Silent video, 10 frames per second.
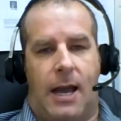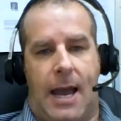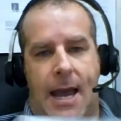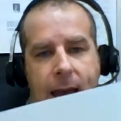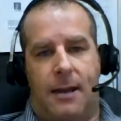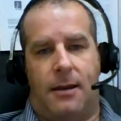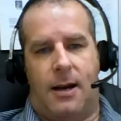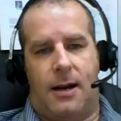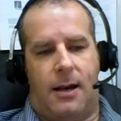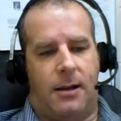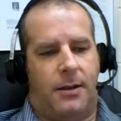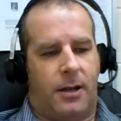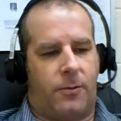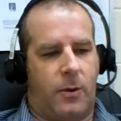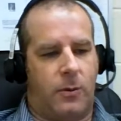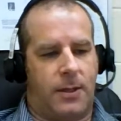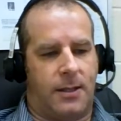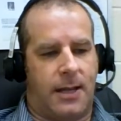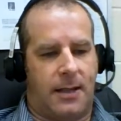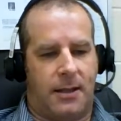and
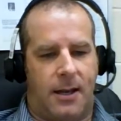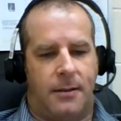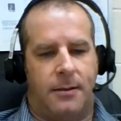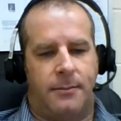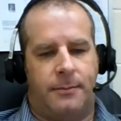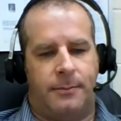necrosis at the end.